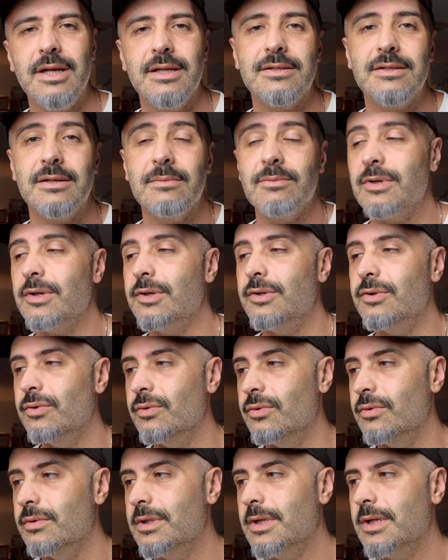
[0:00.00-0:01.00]
And so I'm going to
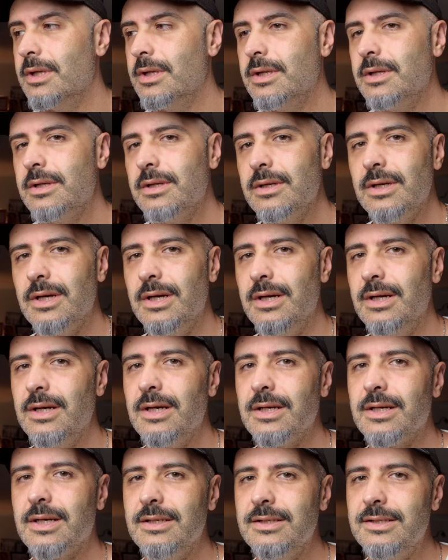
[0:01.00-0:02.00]
do uh,
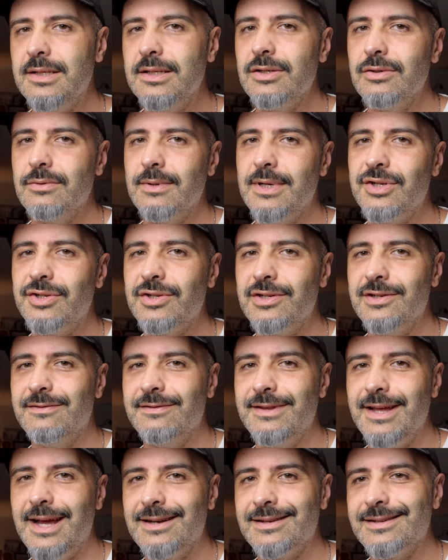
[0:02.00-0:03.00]
a continuation
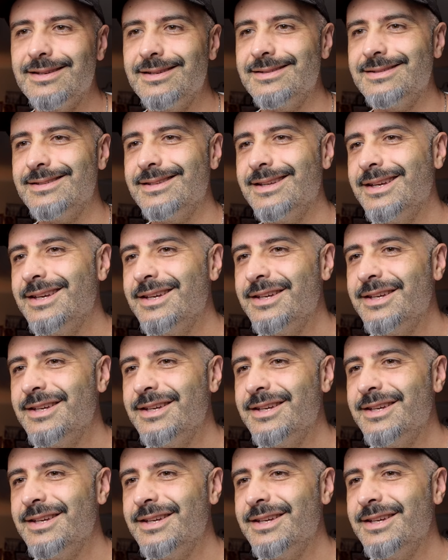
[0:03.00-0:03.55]
of that because